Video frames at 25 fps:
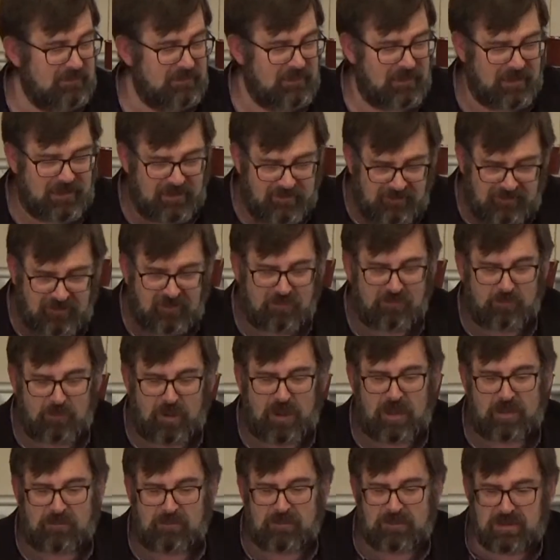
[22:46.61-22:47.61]
that is at
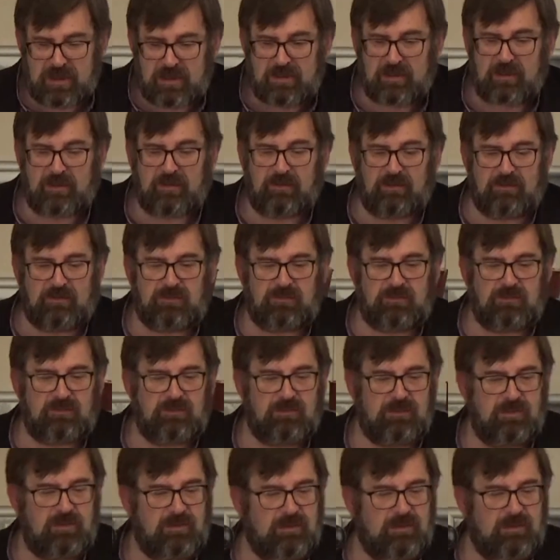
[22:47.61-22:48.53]
work within us.